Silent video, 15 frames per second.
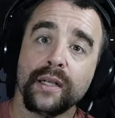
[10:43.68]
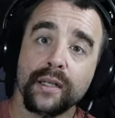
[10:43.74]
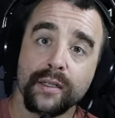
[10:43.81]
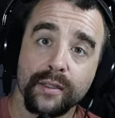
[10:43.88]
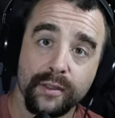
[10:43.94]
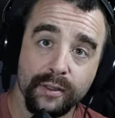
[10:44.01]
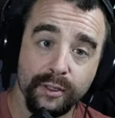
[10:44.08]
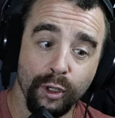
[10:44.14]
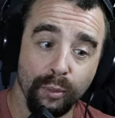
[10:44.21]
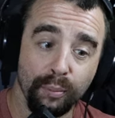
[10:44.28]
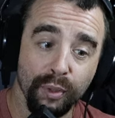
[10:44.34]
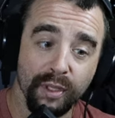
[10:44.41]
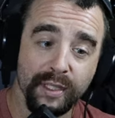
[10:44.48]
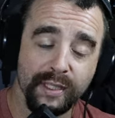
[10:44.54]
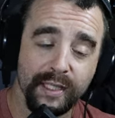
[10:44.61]
No
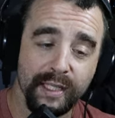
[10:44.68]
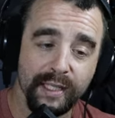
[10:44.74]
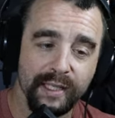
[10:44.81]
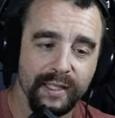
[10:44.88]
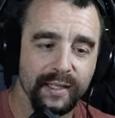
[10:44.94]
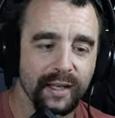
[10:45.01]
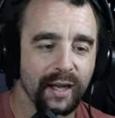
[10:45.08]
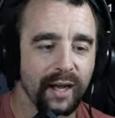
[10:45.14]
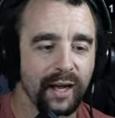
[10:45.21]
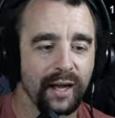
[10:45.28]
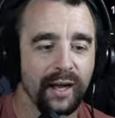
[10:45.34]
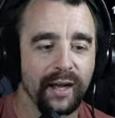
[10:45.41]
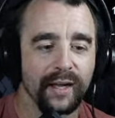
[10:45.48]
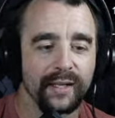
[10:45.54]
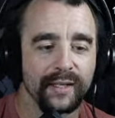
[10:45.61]
ballistic,
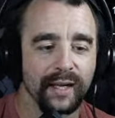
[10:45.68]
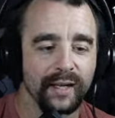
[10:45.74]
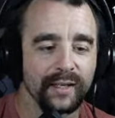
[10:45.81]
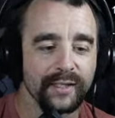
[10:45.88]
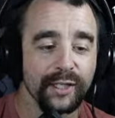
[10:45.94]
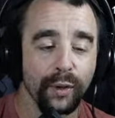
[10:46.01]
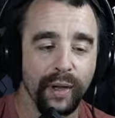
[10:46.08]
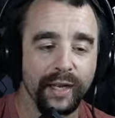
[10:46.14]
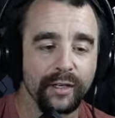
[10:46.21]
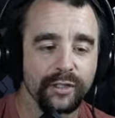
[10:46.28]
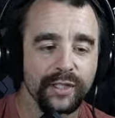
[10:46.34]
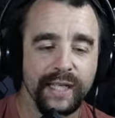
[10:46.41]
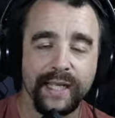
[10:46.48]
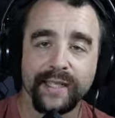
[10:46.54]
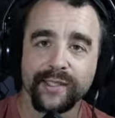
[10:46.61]
no energy.
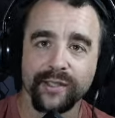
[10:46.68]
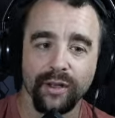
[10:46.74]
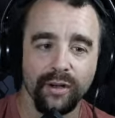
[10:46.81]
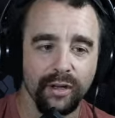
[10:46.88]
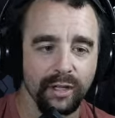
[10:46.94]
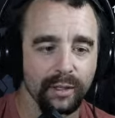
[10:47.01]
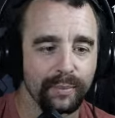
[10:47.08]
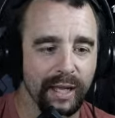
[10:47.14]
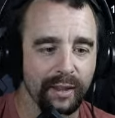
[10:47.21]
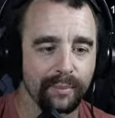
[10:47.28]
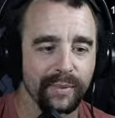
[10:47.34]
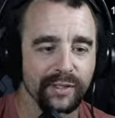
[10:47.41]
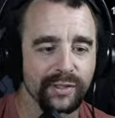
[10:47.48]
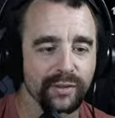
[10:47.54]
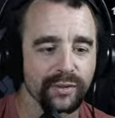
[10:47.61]
It's all about the
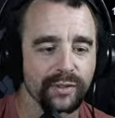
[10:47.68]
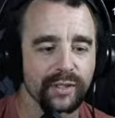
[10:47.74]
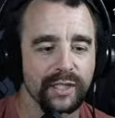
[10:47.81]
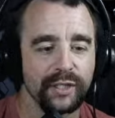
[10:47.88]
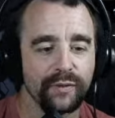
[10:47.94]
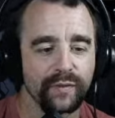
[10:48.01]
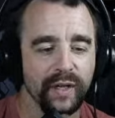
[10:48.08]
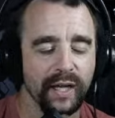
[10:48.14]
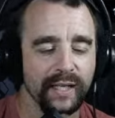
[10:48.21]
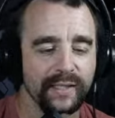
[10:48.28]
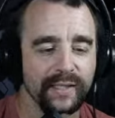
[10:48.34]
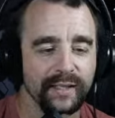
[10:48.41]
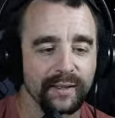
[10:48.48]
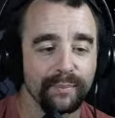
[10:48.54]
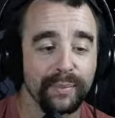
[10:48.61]
missiles. You've got
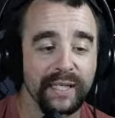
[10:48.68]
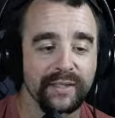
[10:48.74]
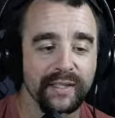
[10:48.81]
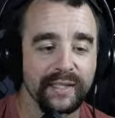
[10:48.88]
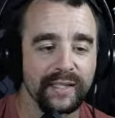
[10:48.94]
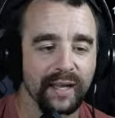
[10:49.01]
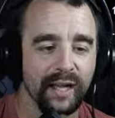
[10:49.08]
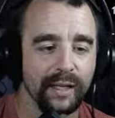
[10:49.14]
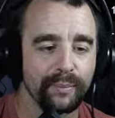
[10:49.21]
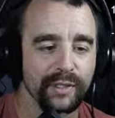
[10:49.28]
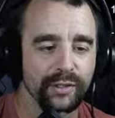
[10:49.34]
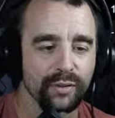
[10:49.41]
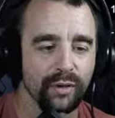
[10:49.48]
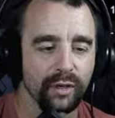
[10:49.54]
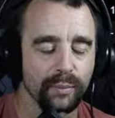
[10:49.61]
basically 9
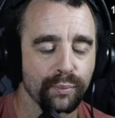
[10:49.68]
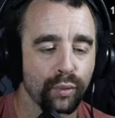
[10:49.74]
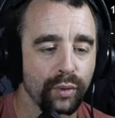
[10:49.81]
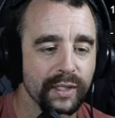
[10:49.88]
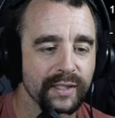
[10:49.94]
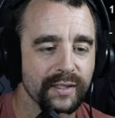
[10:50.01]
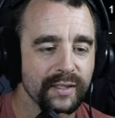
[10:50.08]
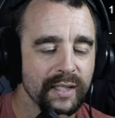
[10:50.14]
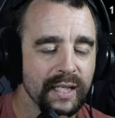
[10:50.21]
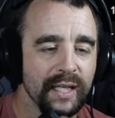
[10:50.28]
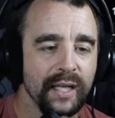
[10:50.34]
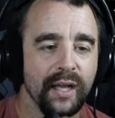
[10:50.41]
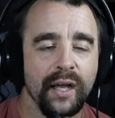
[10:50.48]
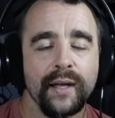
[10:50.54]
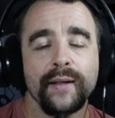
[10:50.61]
missile hardpoints.
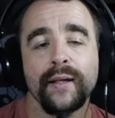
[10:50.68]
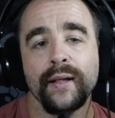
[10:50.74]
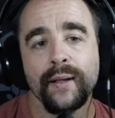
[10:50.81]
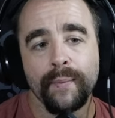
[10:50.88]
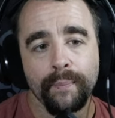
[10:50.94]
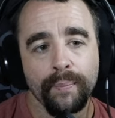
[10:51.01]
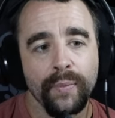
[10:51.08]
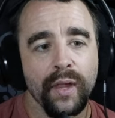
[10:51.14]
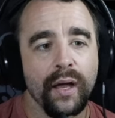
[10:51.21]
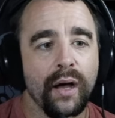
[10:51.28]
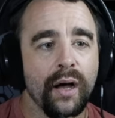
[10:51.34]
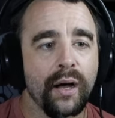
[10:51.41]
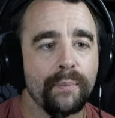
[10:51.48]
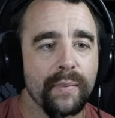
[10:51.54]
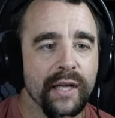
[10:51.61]

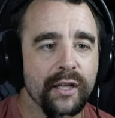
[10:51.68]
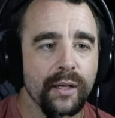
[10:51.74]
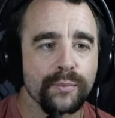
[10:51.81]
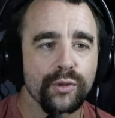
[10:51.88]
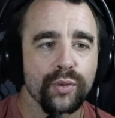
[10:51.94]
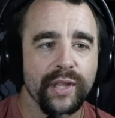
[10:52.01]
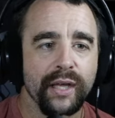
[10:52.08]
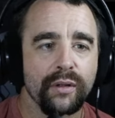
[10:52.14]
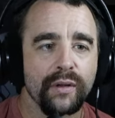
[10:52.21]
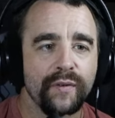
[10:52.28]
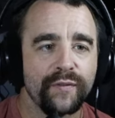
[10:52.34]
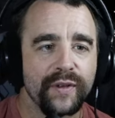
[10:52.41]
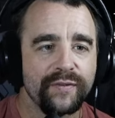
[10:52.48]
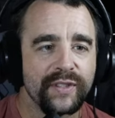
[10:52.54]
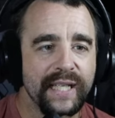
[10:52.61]
It comes with LRM
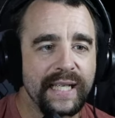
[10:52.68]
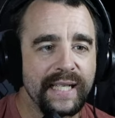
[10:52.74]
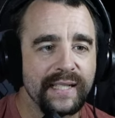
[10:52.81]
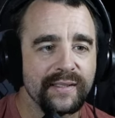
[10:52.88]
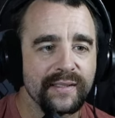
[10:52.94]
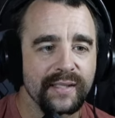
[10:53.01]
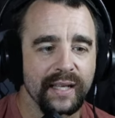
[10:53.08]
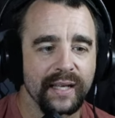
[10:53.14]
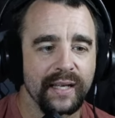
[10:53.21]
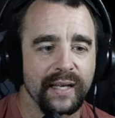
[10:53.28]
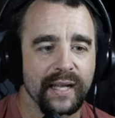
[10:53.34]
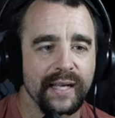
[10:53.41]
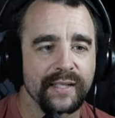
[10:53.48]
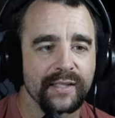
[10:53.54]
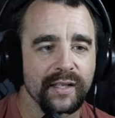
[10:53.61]
15s and
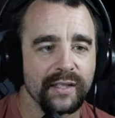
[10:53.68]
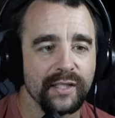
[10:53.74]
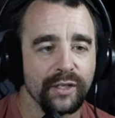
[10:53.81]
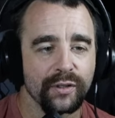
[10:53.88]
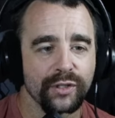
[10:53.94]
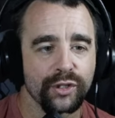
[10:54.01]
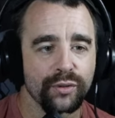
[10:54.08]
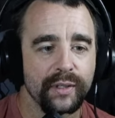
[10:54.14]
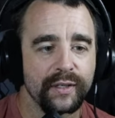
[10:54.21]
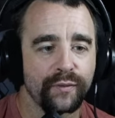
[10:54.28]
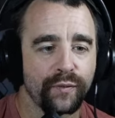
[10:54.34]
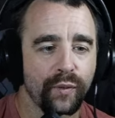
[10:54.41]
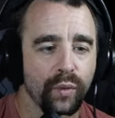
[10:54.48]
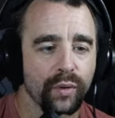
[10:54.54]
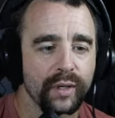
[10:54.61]
an streak
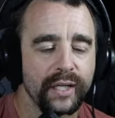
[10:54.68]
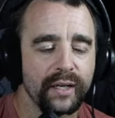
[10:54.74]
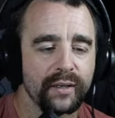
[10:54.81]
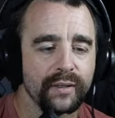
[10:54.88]
4 here.